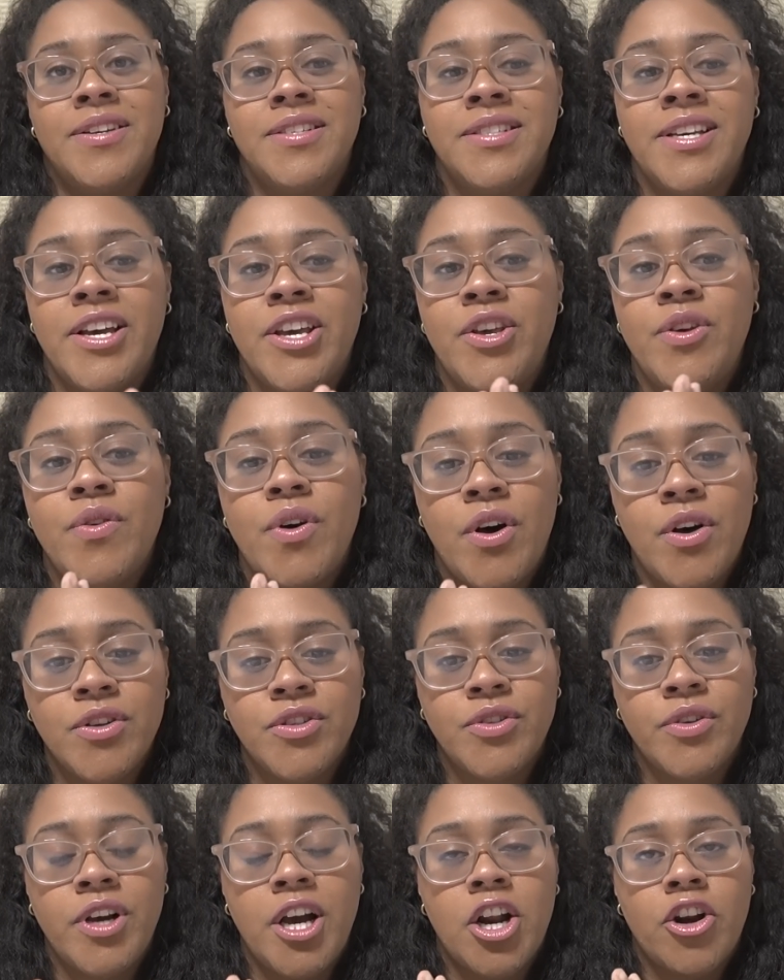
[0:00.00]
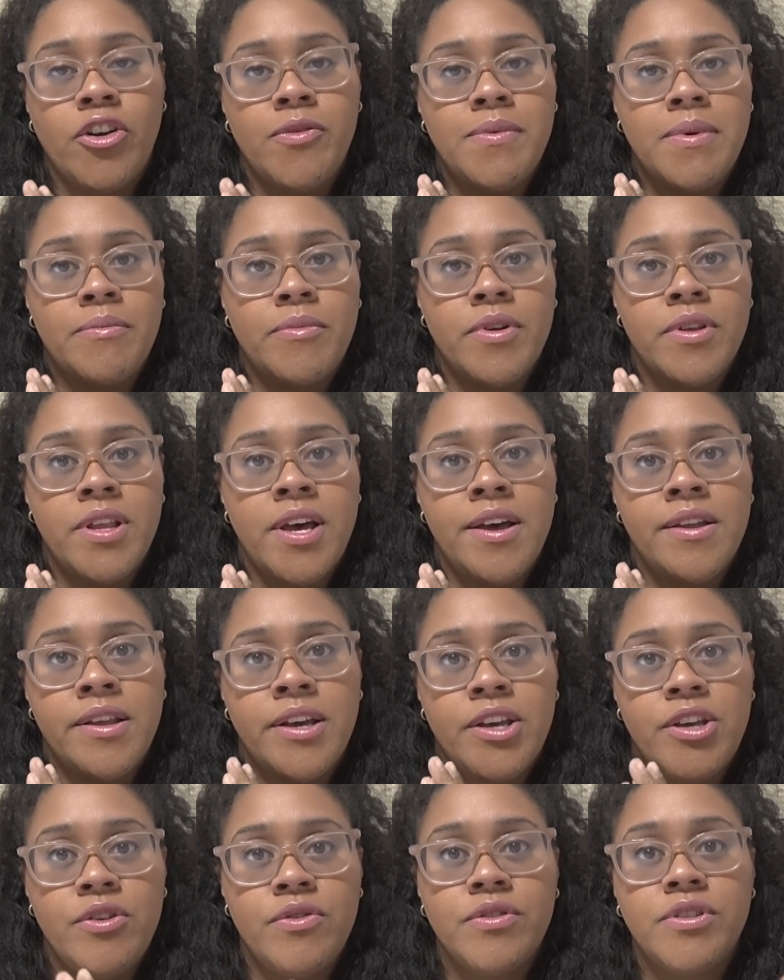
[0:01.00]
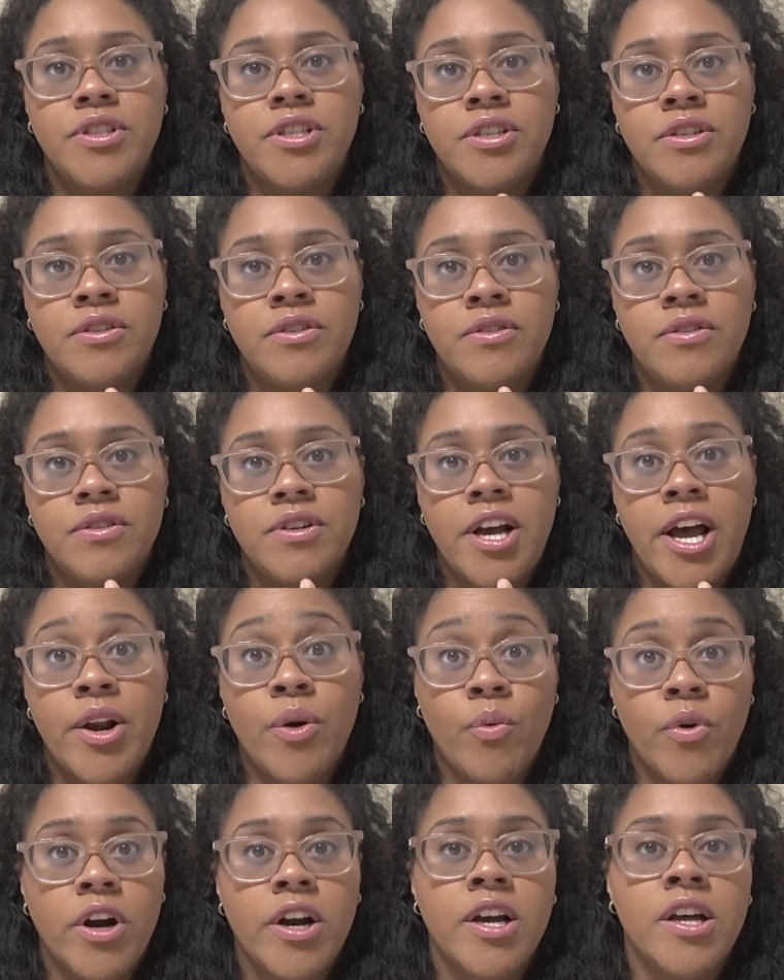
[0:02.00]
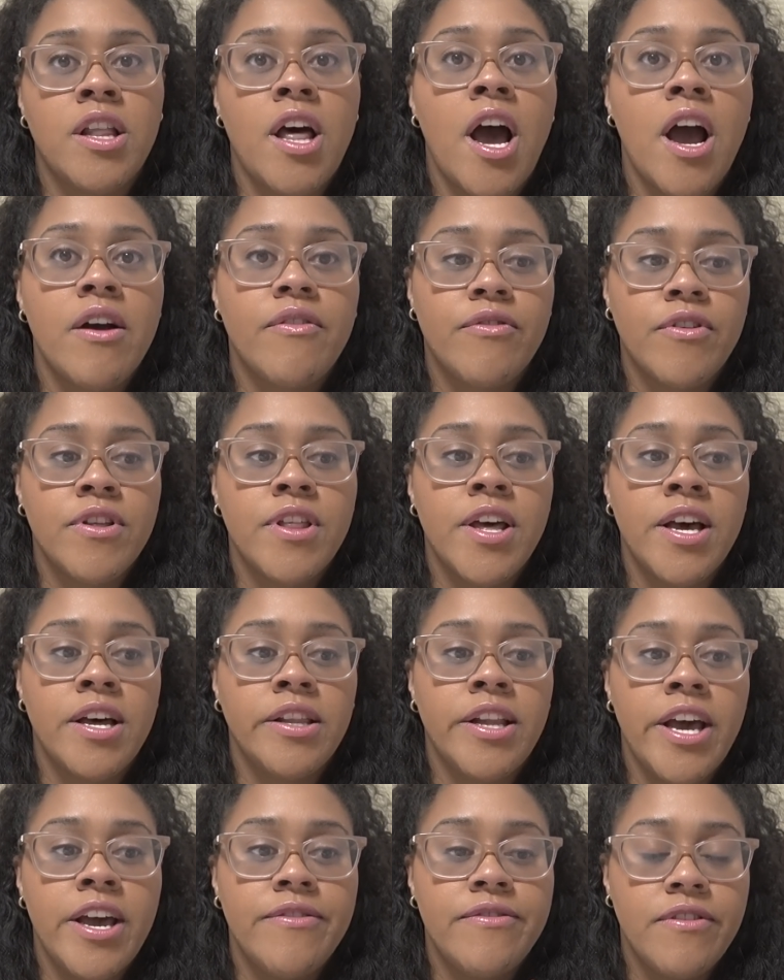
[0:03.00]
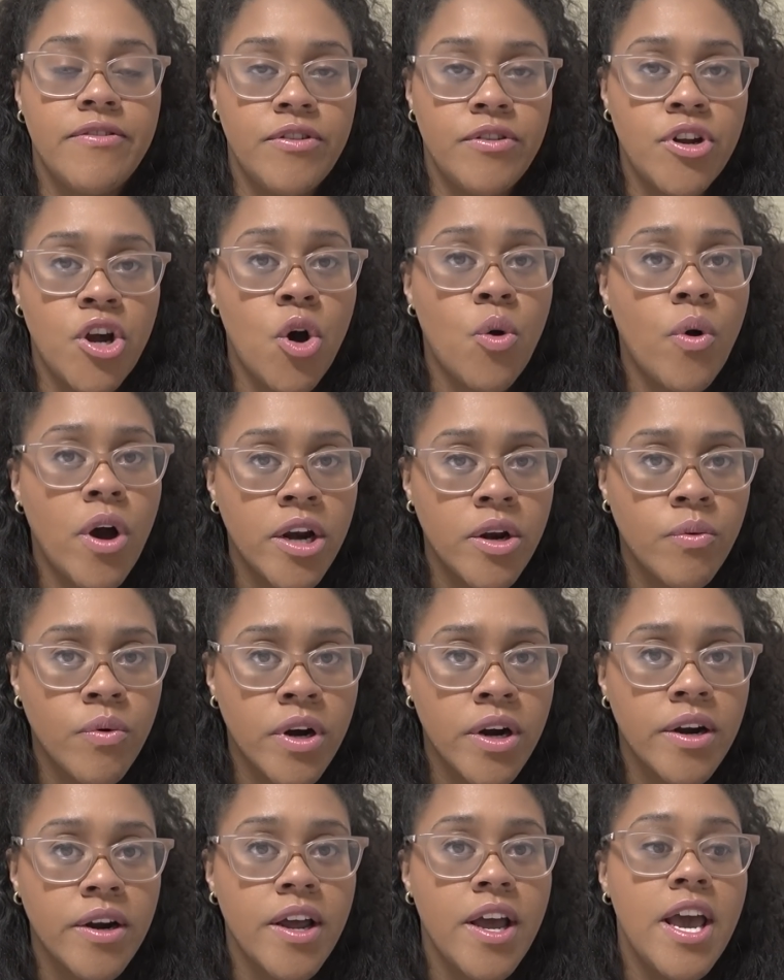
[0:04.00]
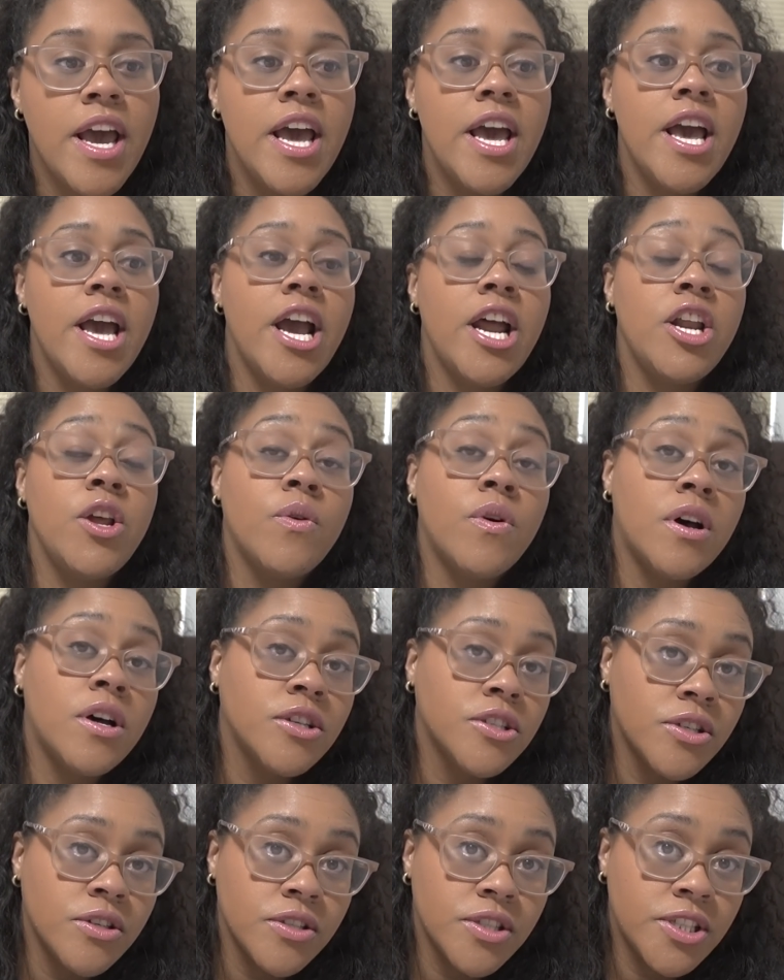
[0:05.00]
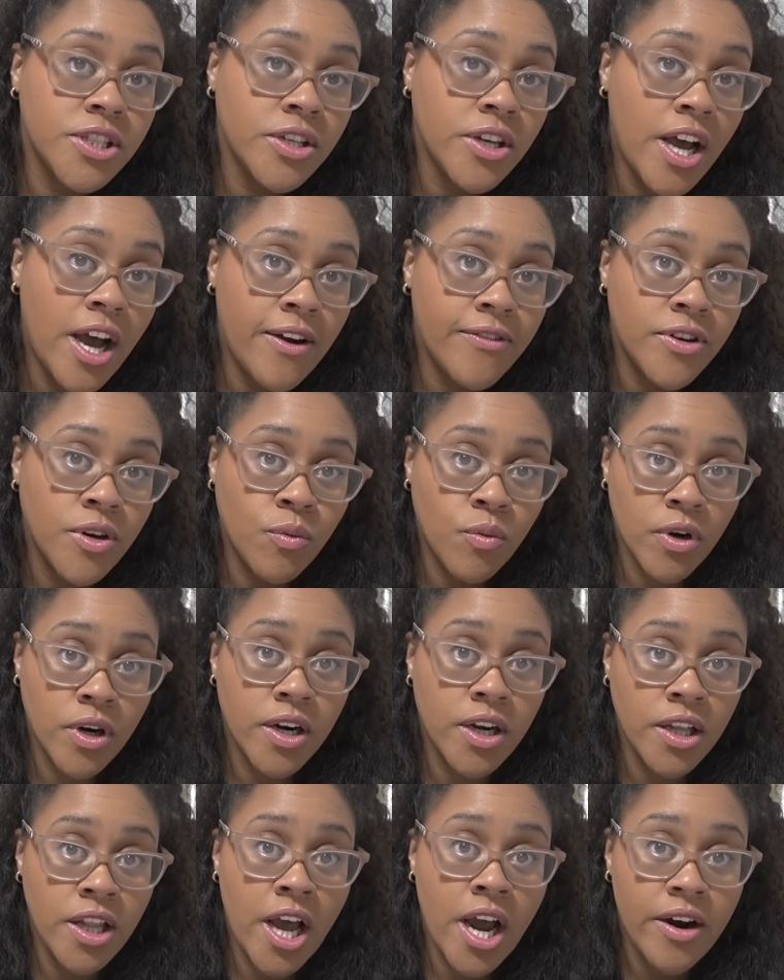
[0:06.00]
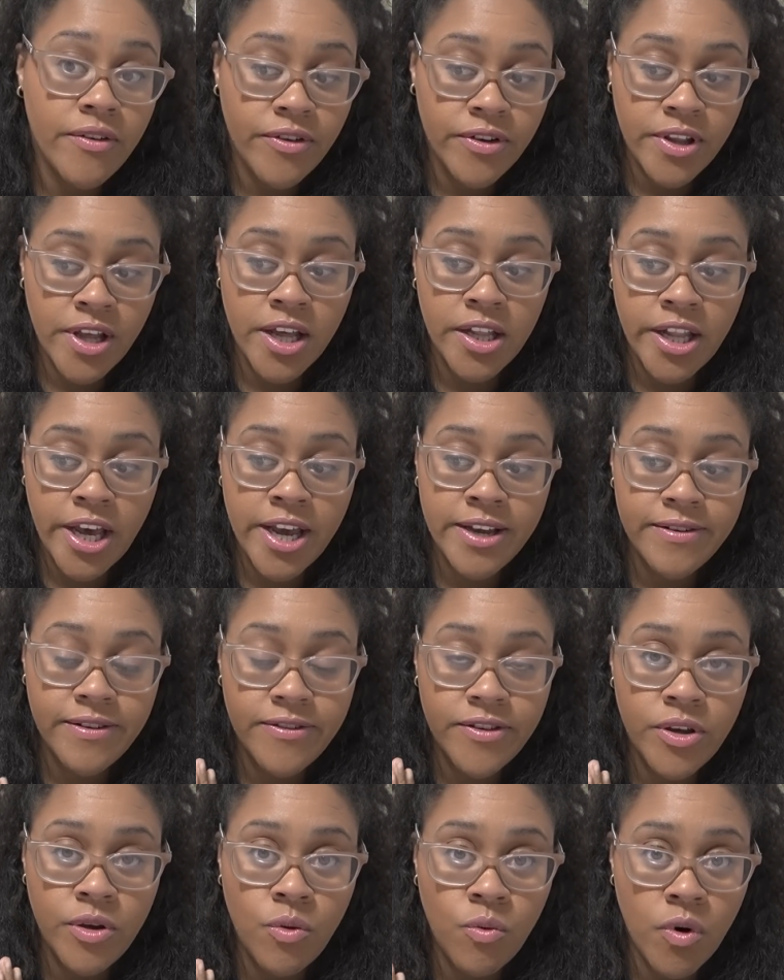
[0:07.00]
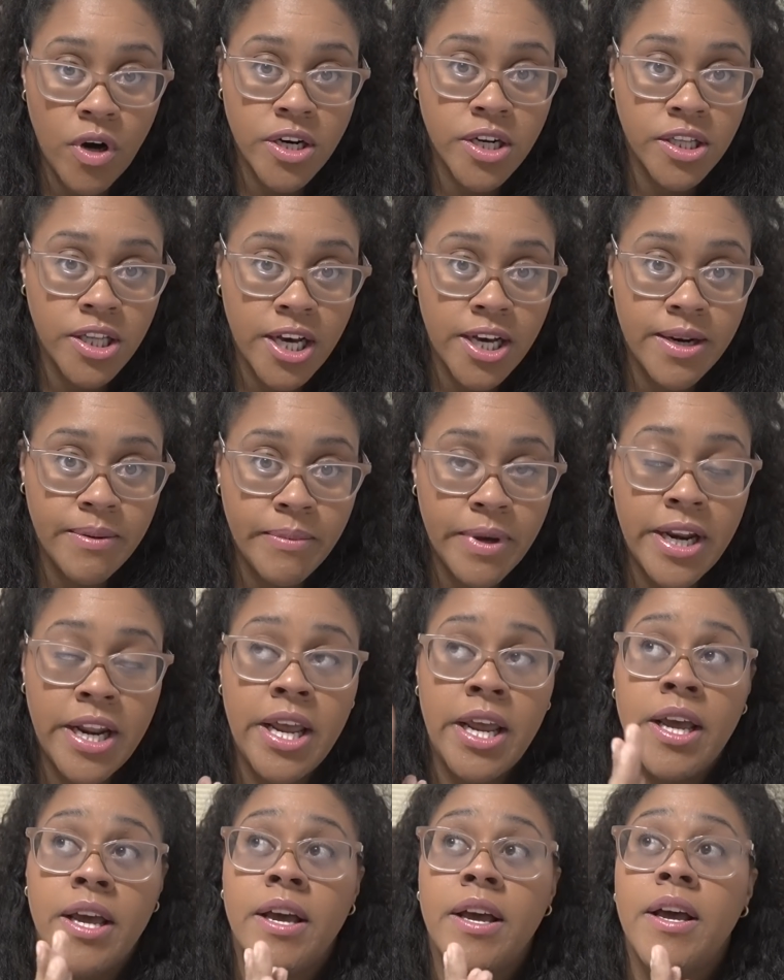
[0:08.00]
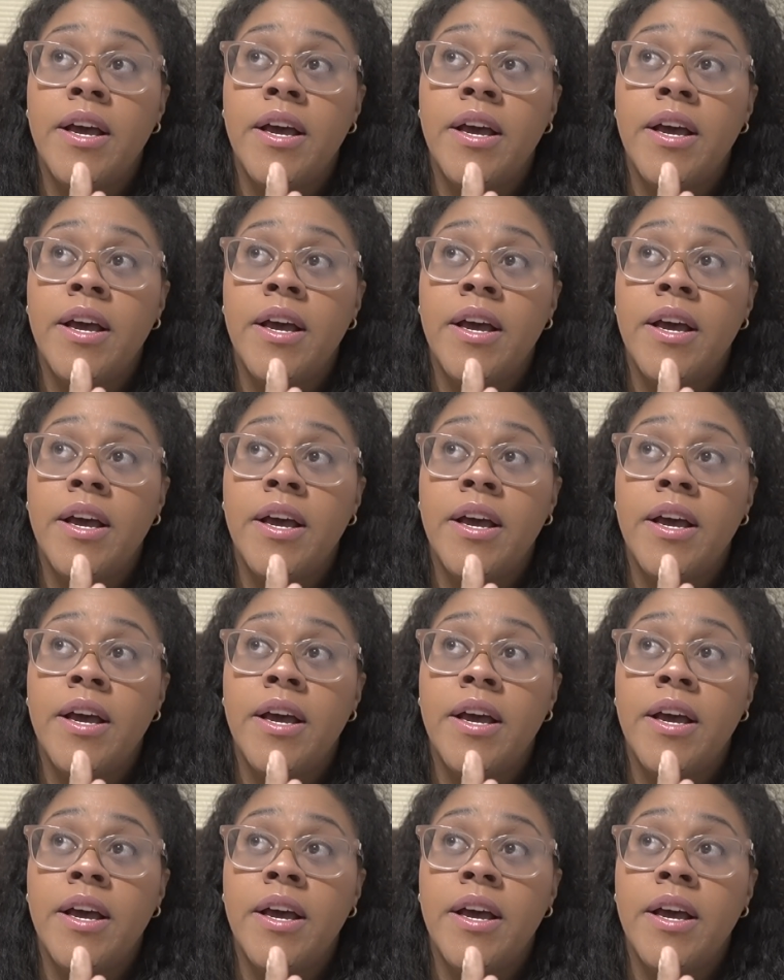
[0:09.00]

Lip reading: Like, you also got to remember that like you still got to work a lot for that life if you don't want to work, and you also still have to work a lot for that life if you want a lot of money.